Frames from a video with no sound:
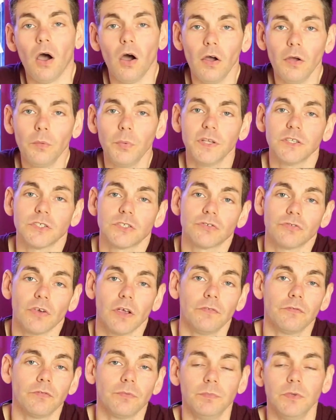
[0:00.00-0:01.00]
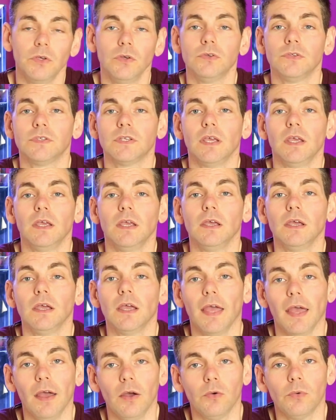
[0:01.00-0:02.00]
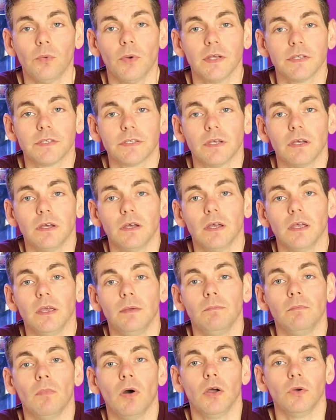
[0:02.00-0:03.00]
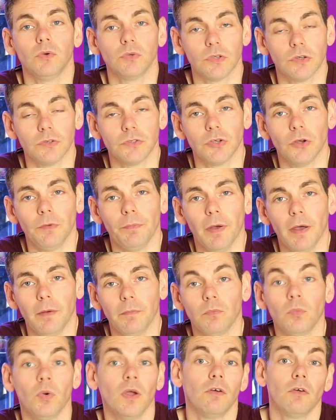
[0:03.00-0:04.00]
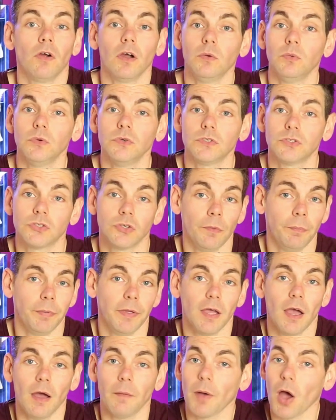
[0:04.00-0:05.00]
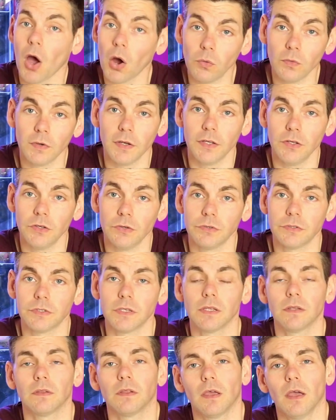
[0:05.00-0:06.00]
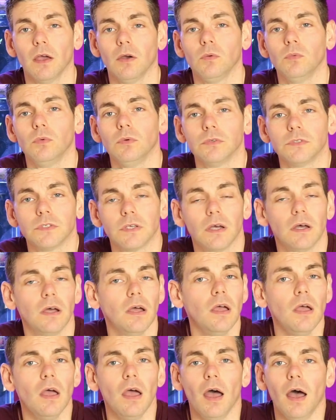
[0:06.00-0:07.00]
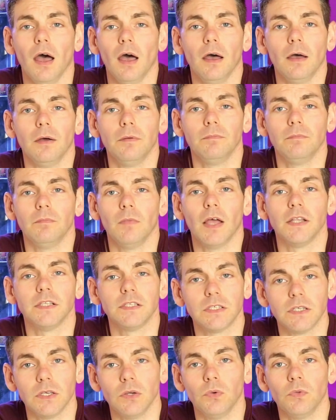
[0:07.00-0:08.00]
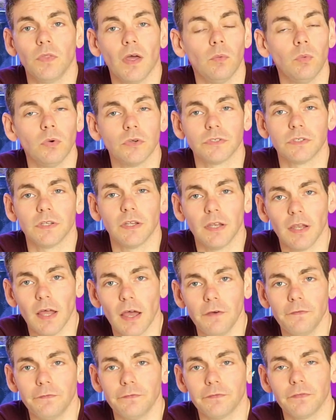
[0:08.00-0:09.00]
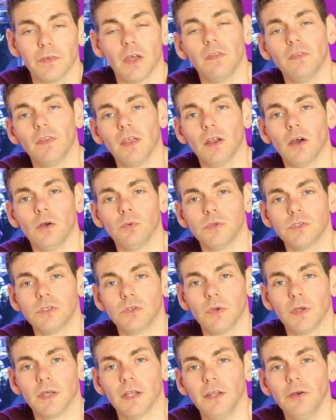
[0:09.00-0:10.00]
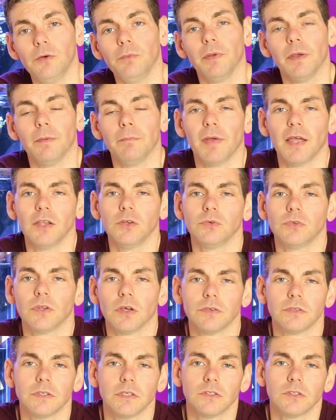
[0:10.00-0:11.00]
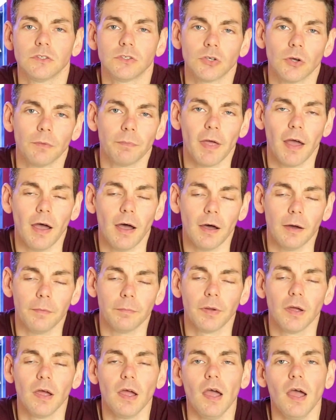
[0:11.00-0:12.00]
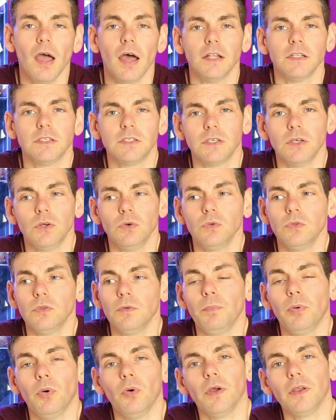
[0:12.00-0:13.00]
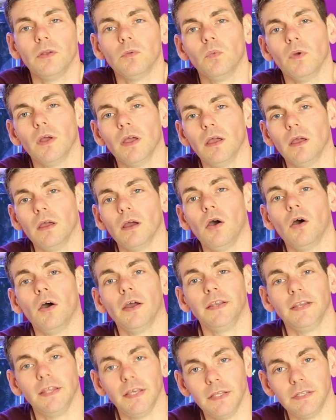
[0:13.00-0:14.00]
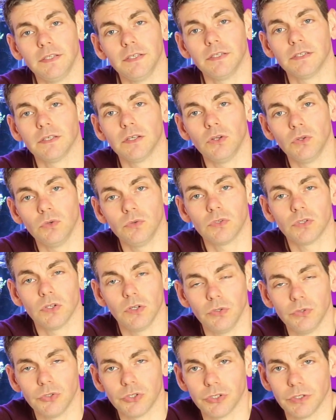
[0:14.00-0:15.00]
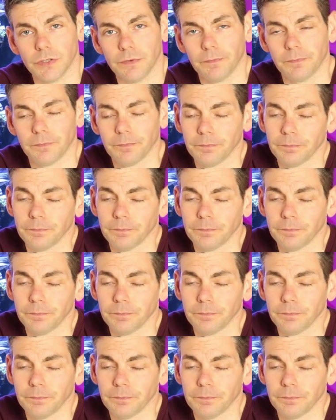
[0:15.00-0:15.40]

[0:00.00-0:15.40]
I went straight from using kalkwasser in my auto top-up, where I was topping up only using kalk water until that wasn't enough, and then I was doing a little bit of manual dosing to top that up until the point where I needed a new solution.